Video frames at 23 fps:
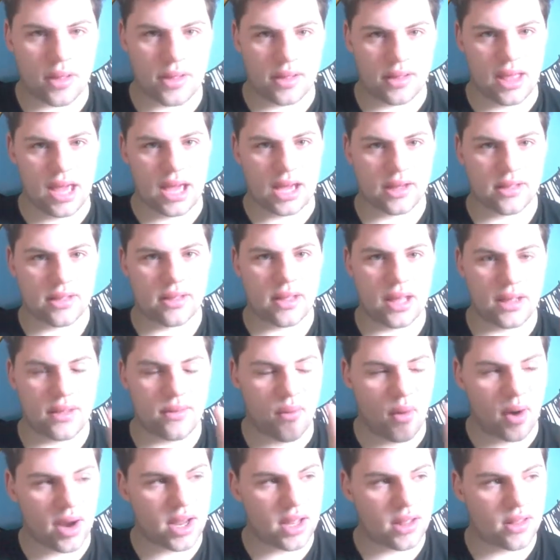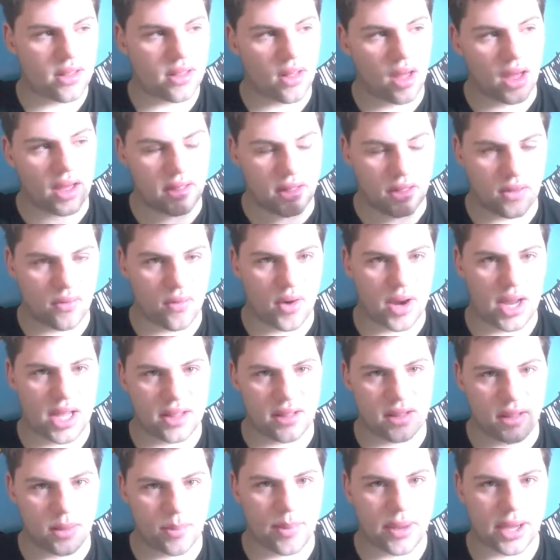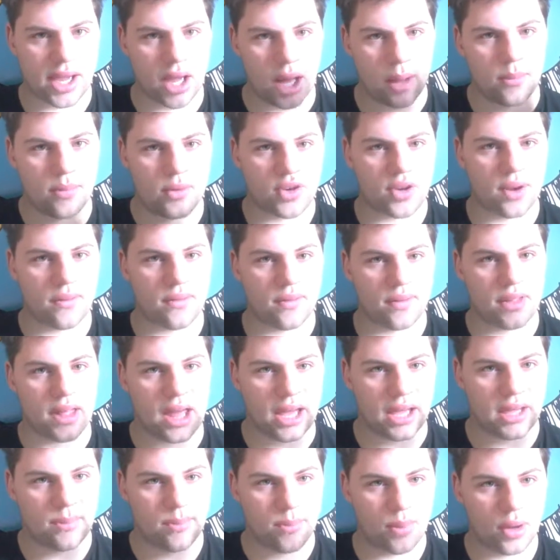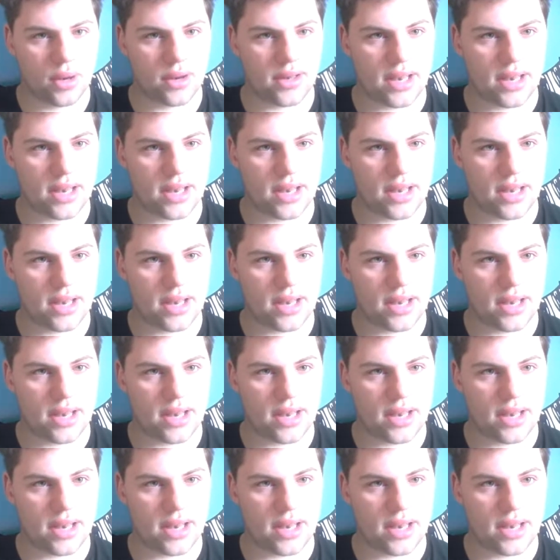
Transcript: it's very concise, it's very easy to pick up, shuffle deck, put it down,